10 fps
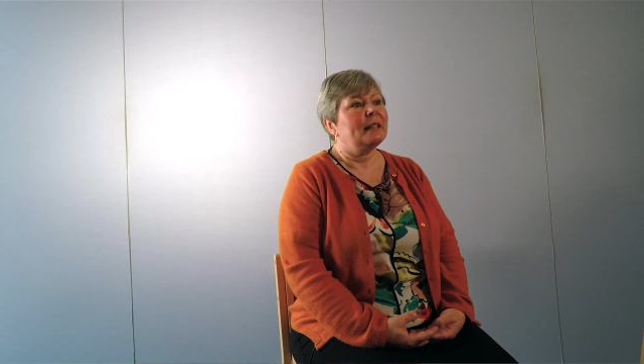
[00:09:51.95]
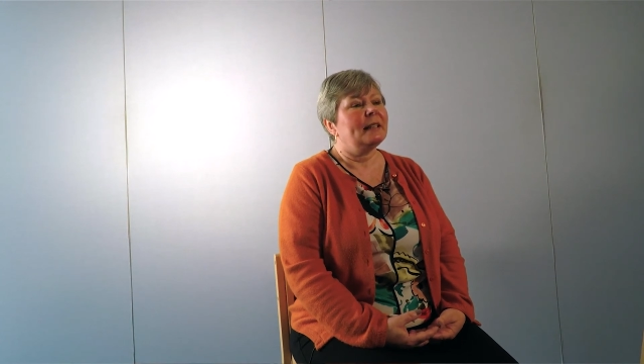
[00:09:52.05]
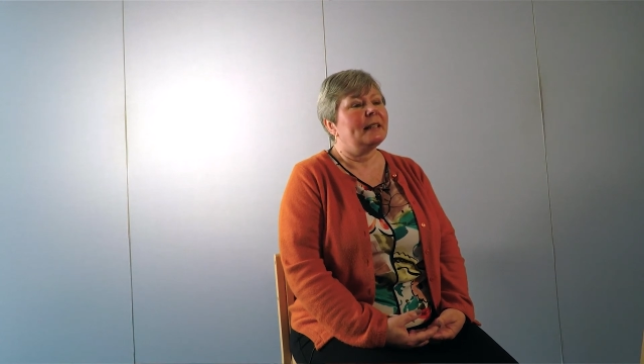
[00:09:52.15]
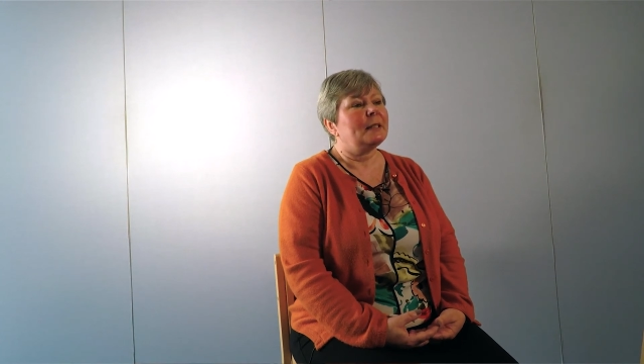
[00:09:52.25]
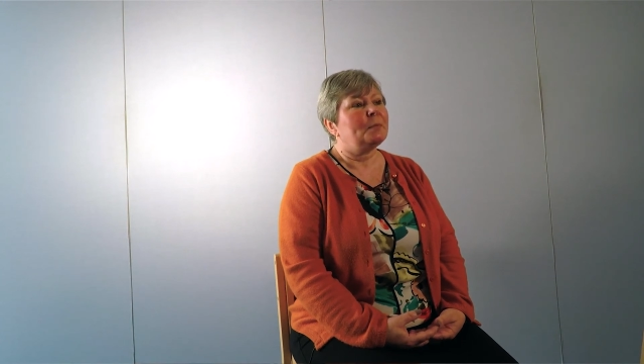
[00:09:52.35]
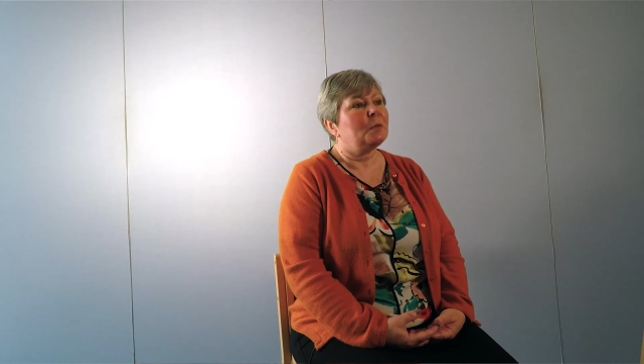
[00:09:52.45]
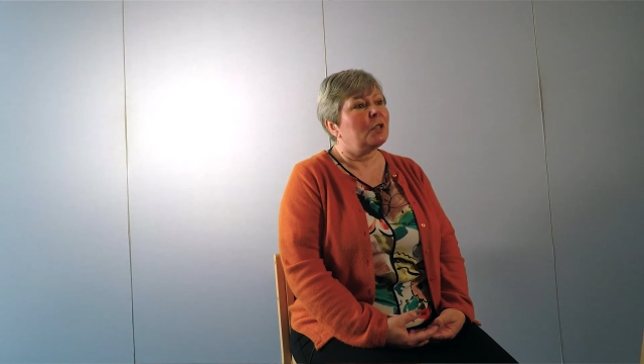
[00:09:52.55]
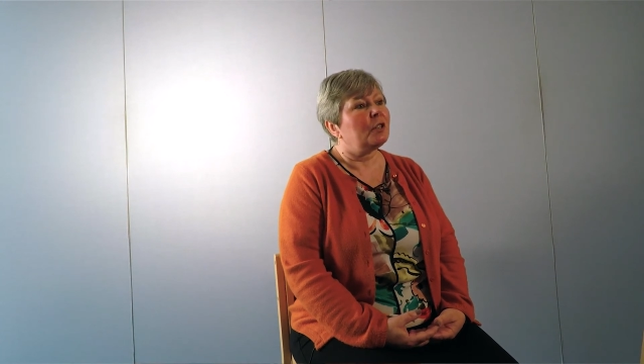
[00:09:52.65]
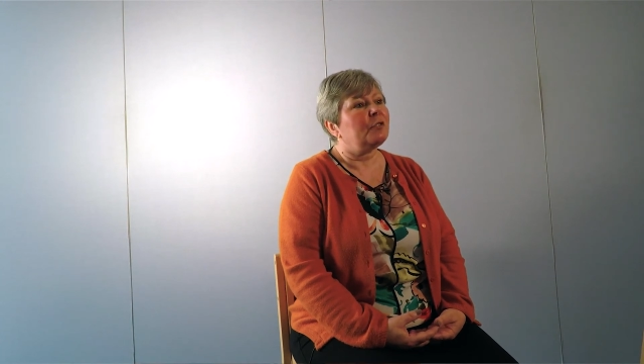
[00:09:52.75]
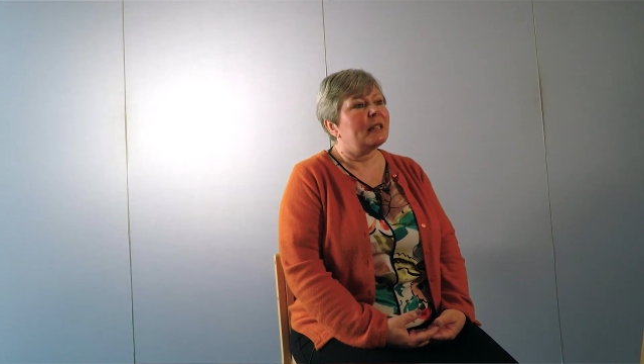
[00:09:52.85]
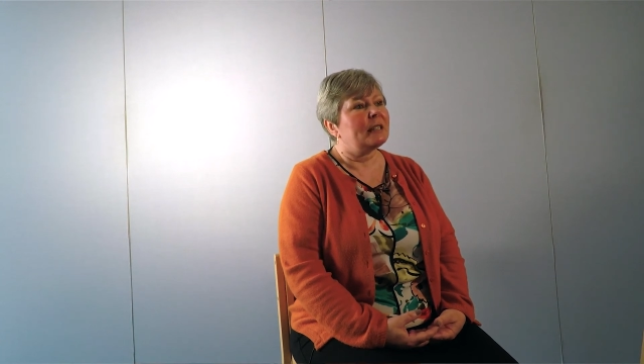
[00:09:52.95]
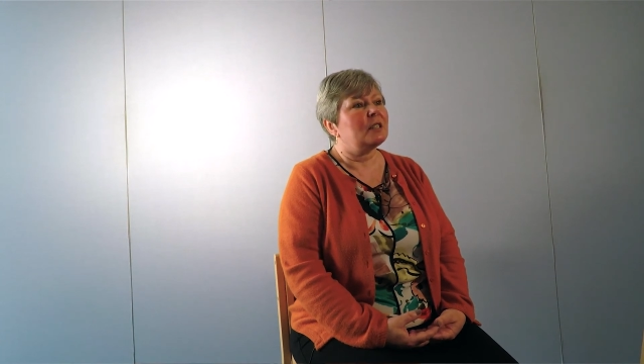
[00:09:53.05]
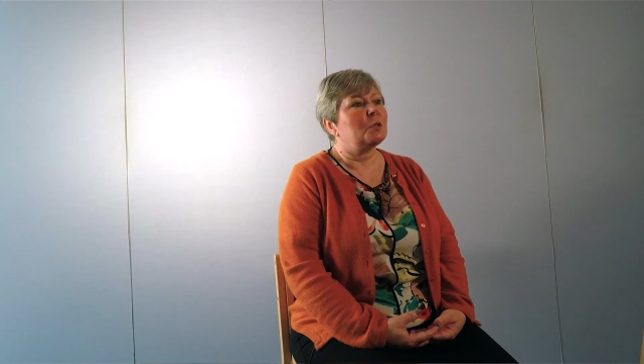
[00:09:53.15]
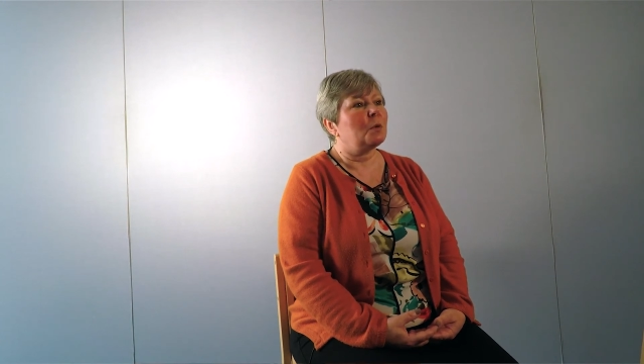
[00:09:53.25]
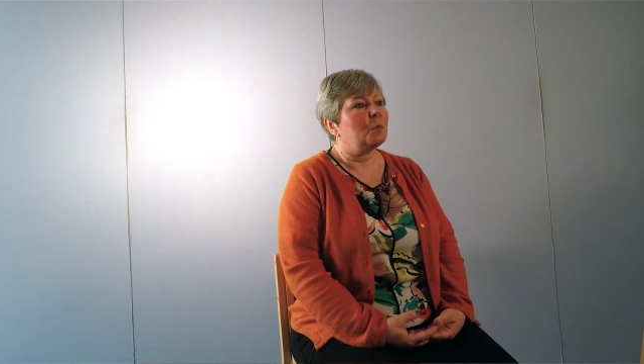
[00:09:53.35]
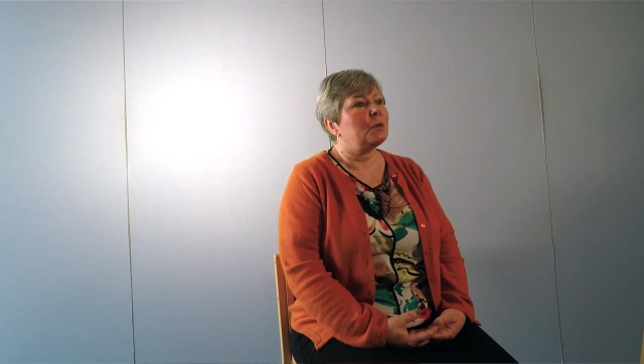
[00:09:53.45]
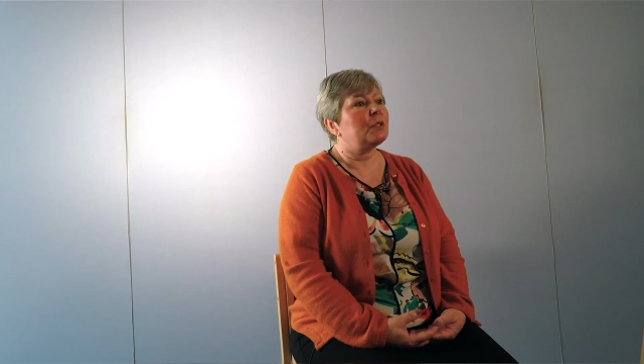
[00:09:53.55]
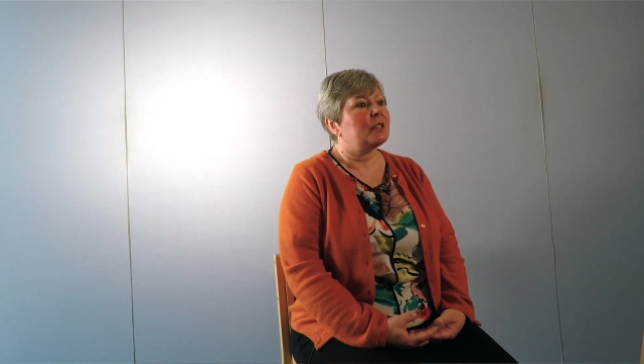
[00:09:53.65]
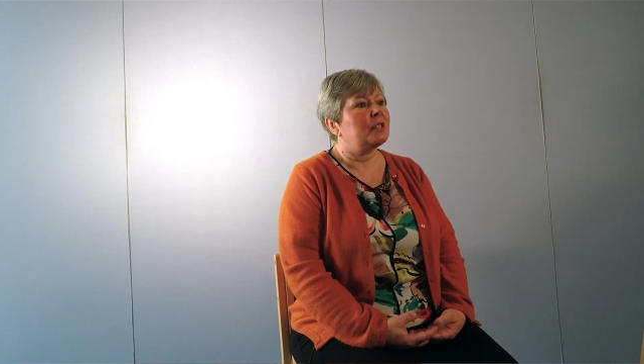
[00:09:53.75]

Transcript: Not all residents will want